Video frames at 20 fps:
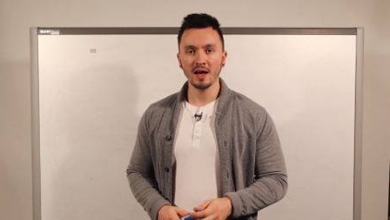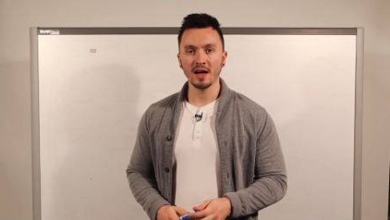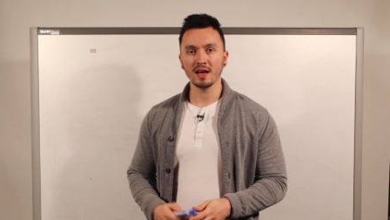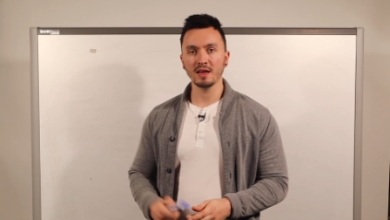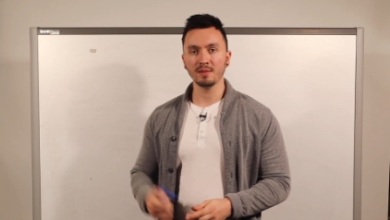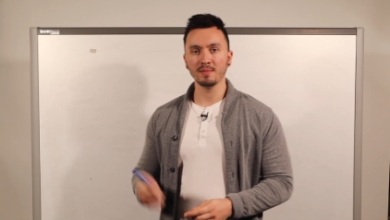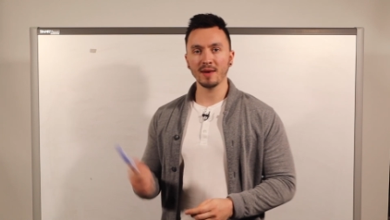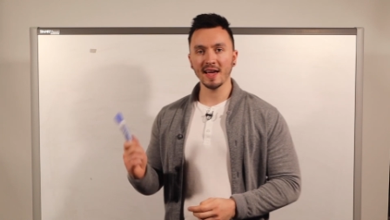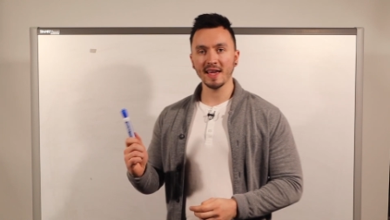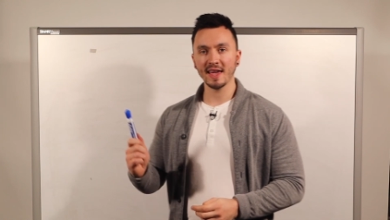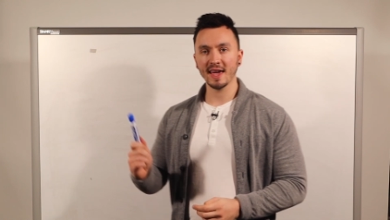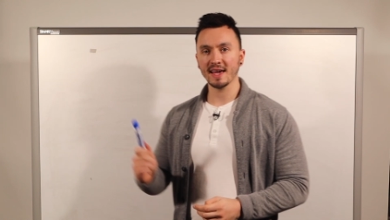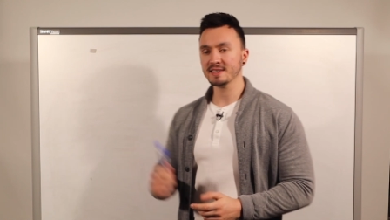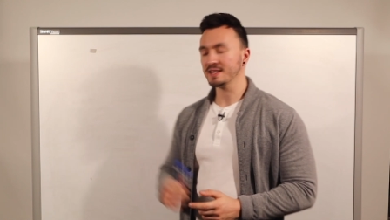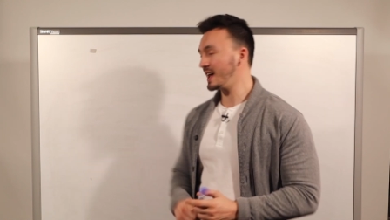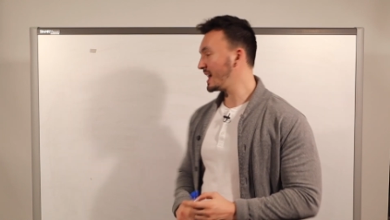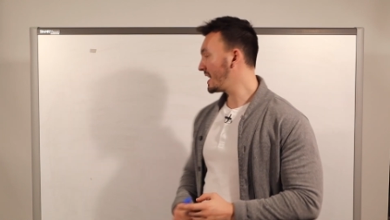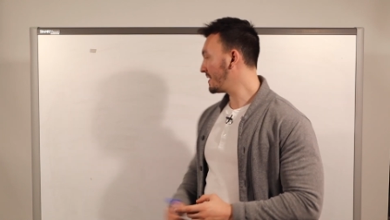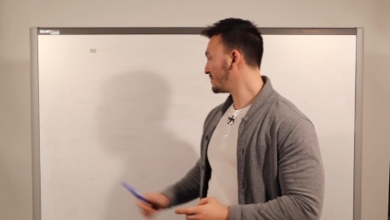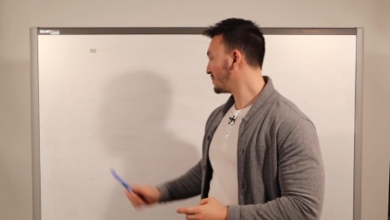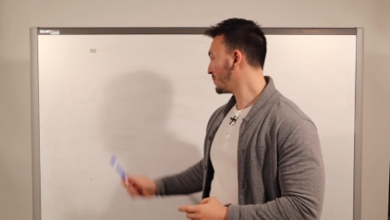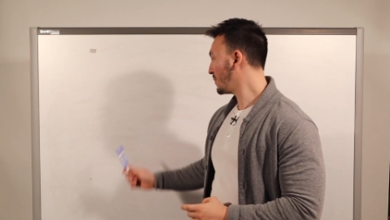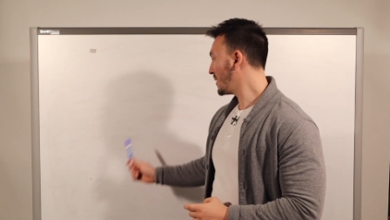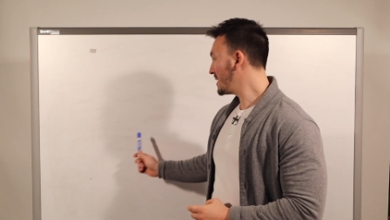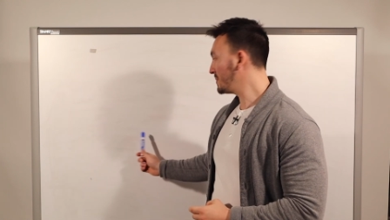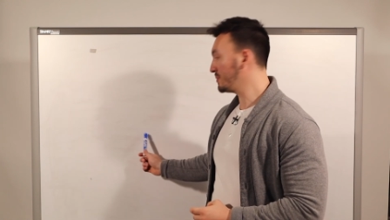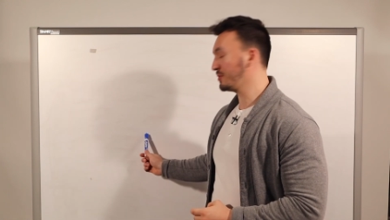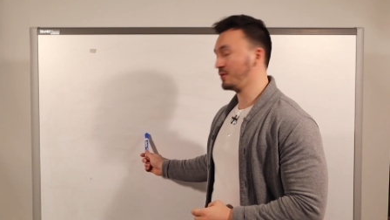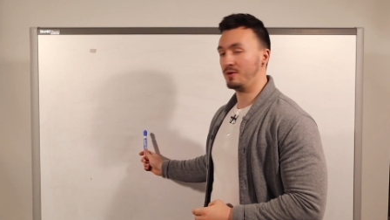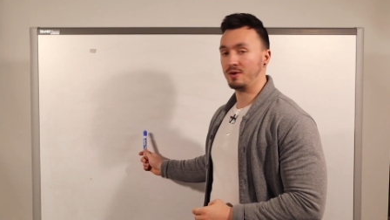In my case, I have the
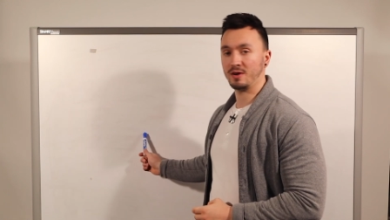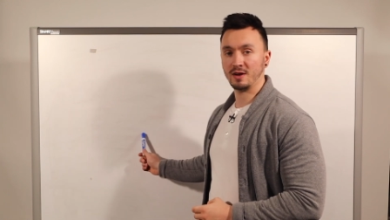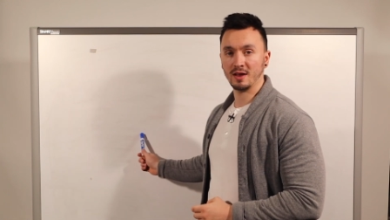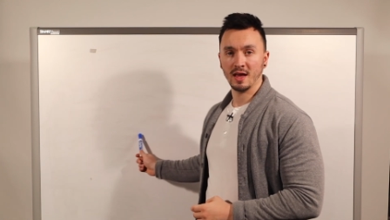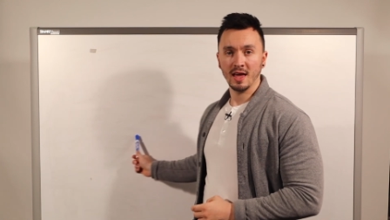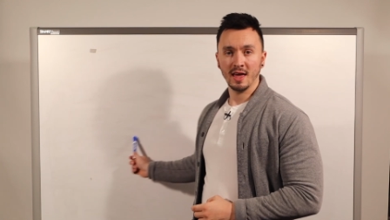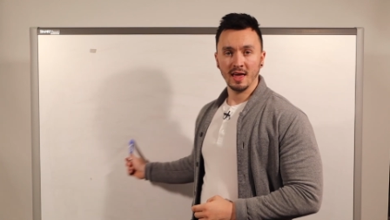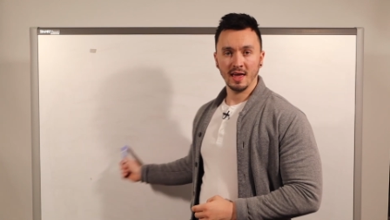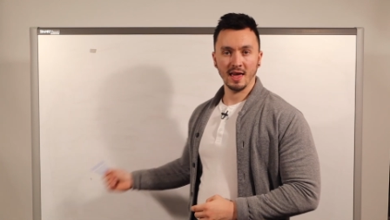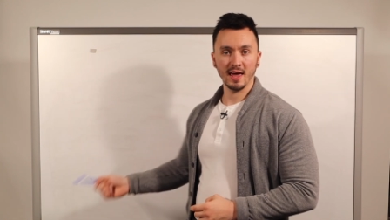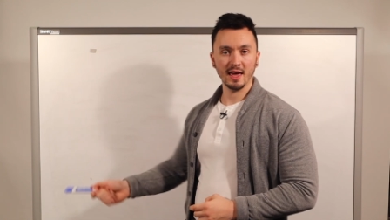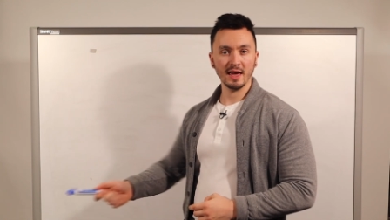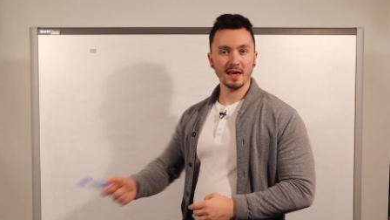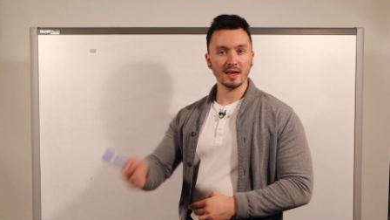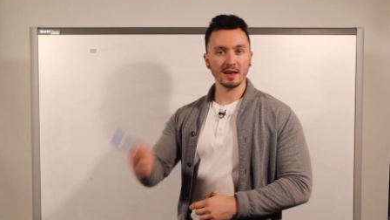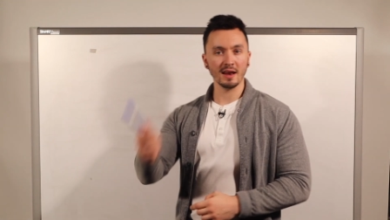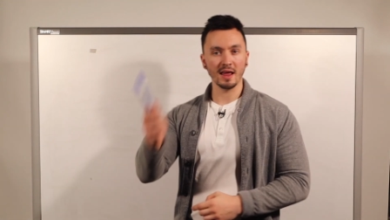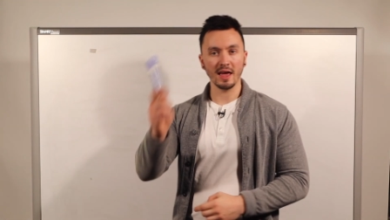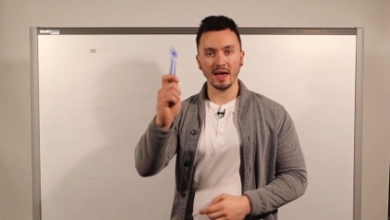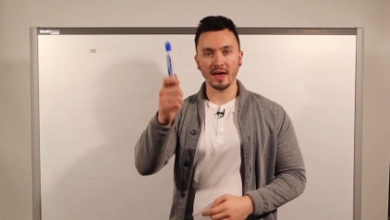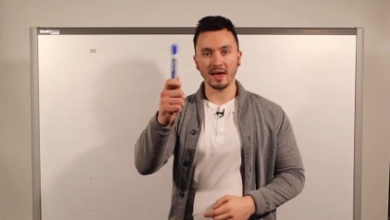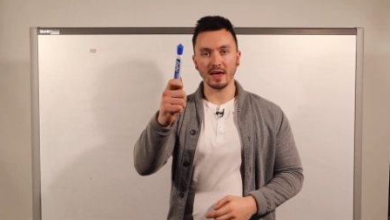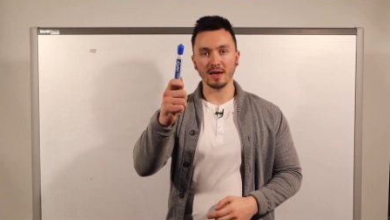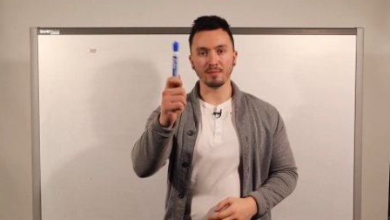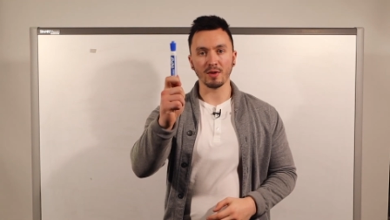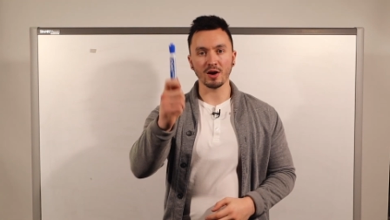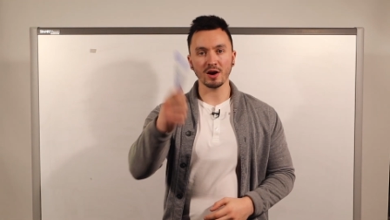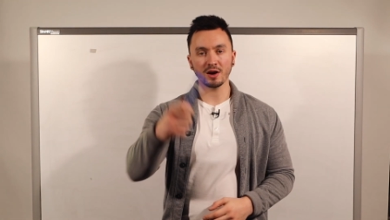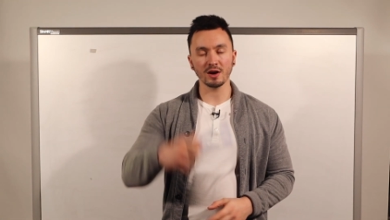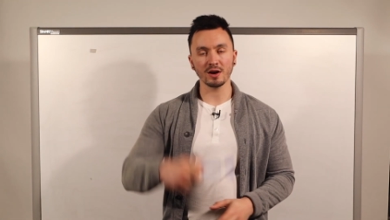whiteboard and a
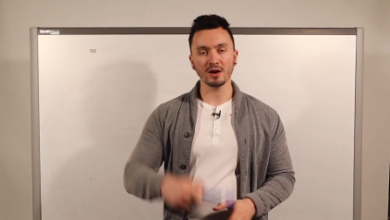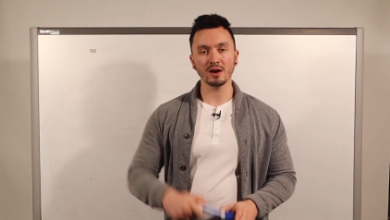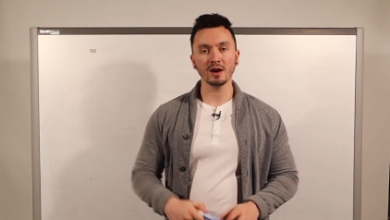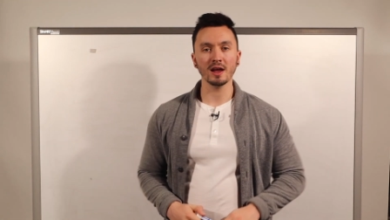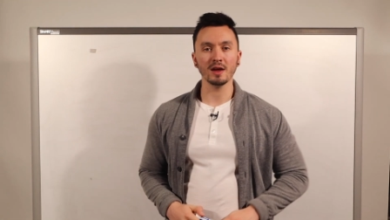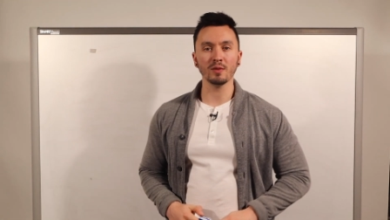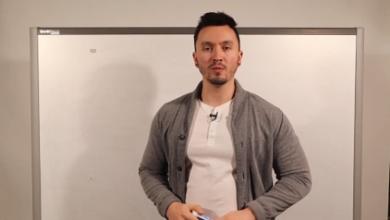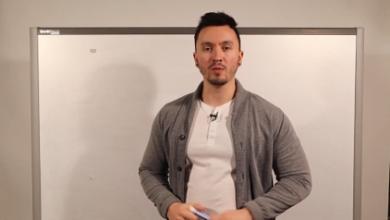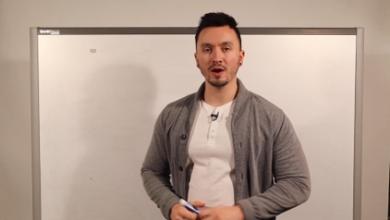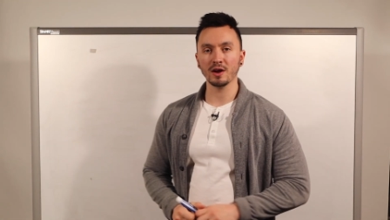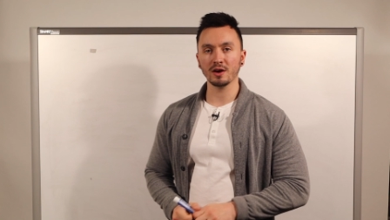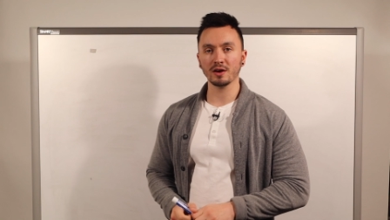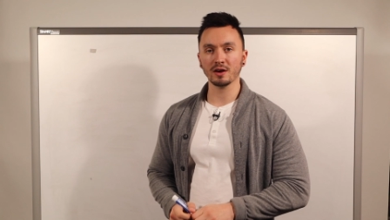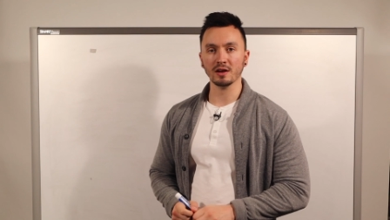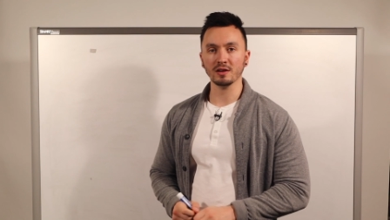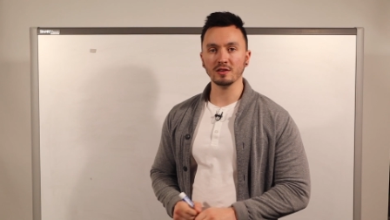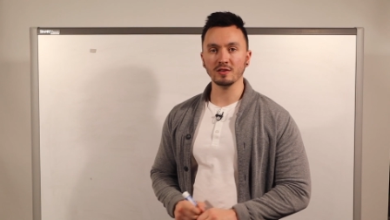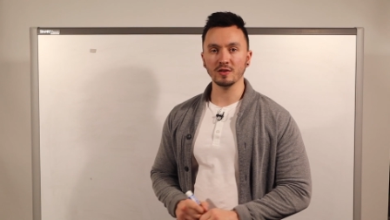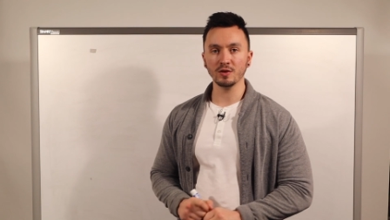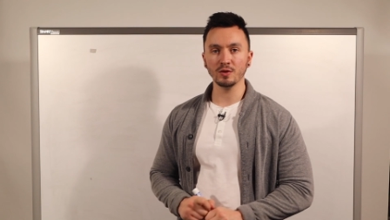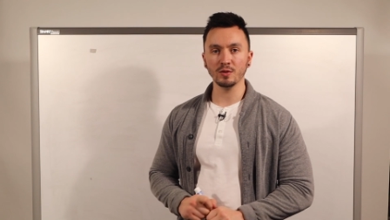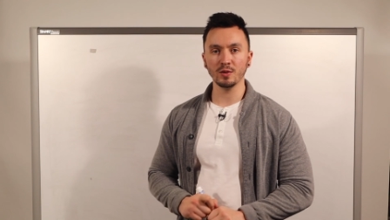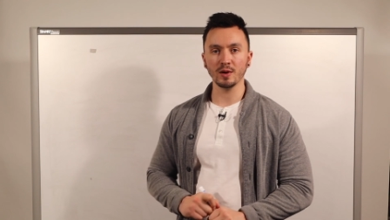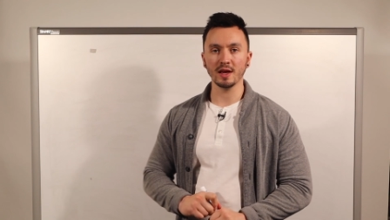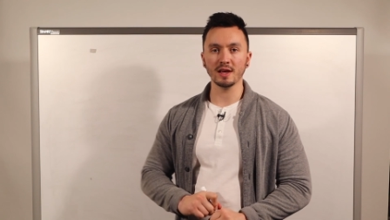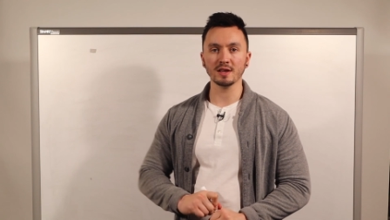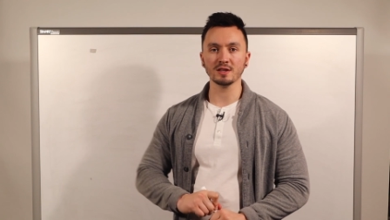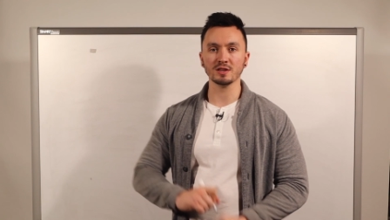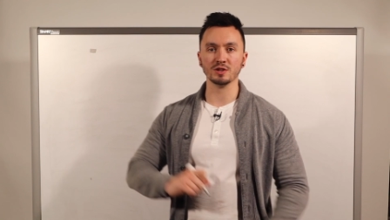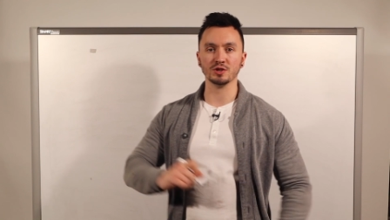marker, and what you're going to do
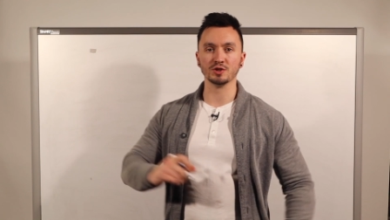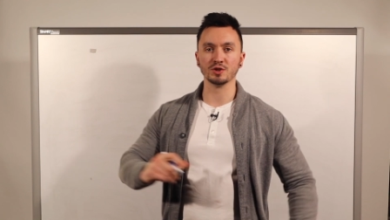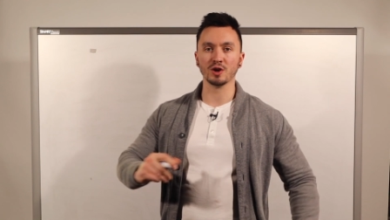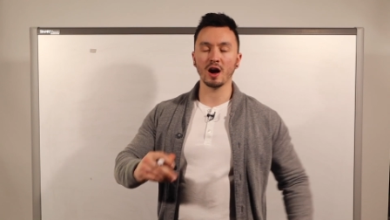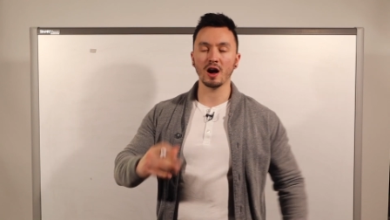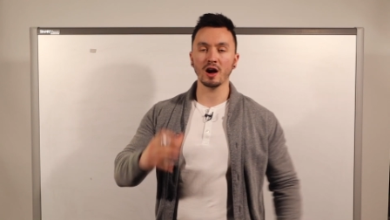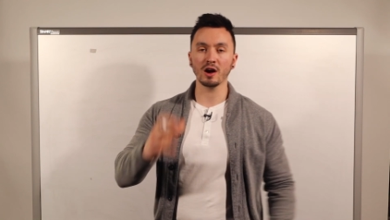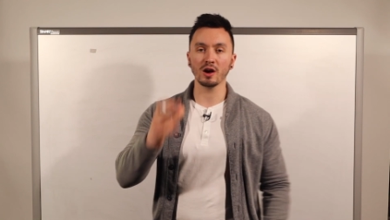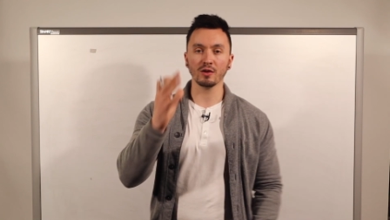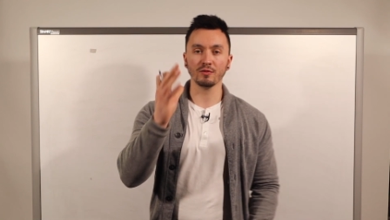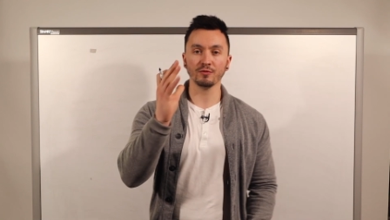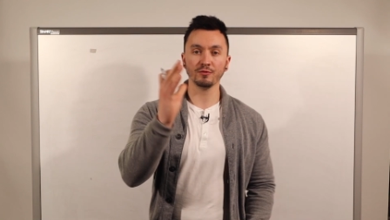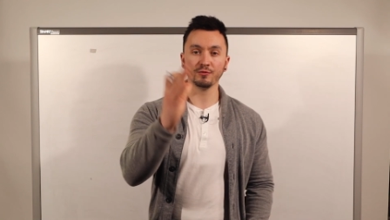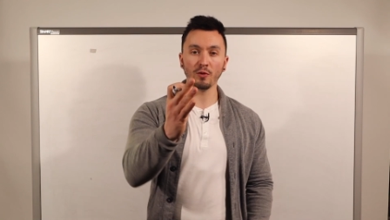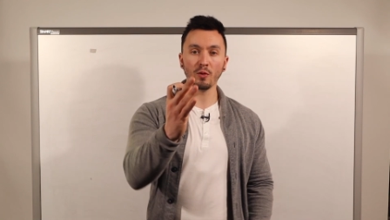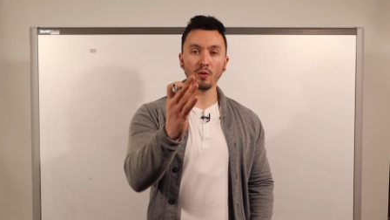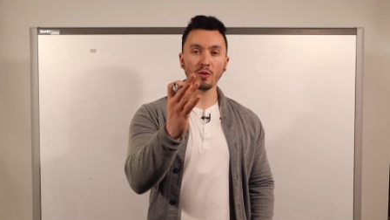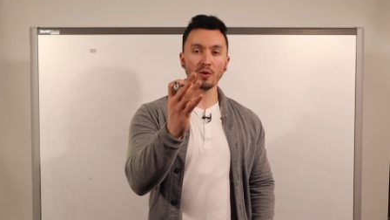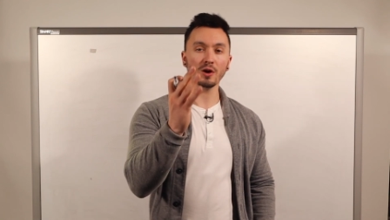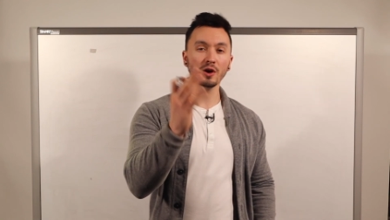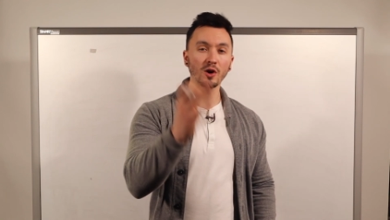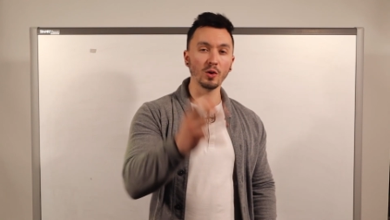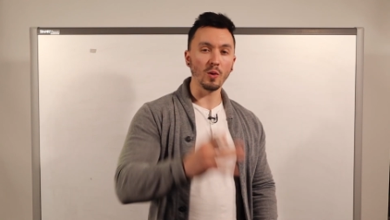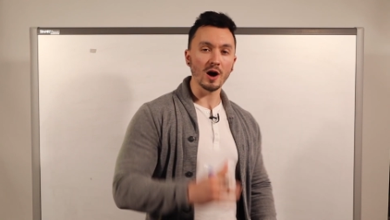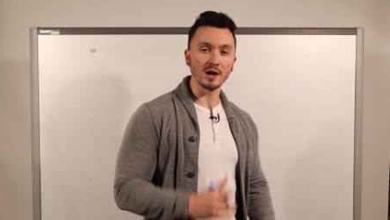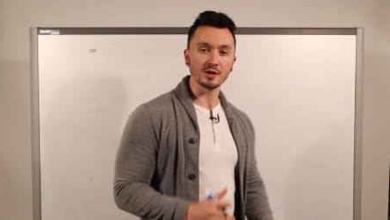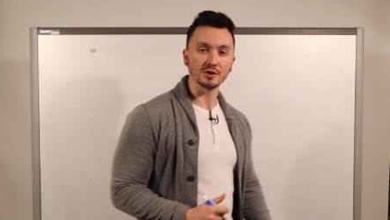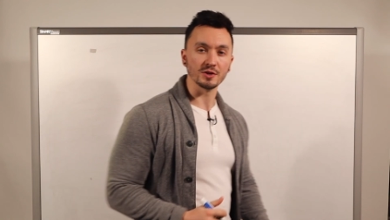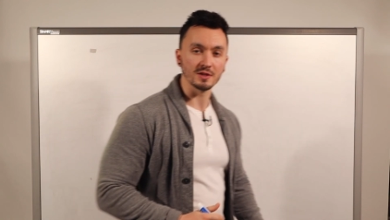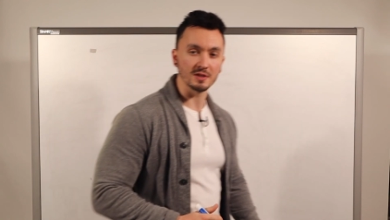is draw 4
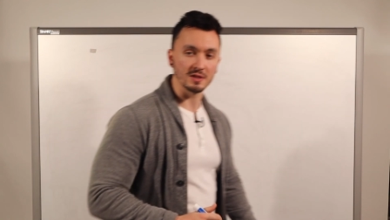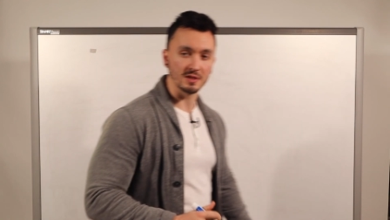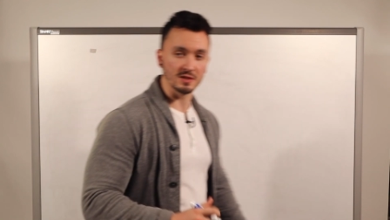quadrants.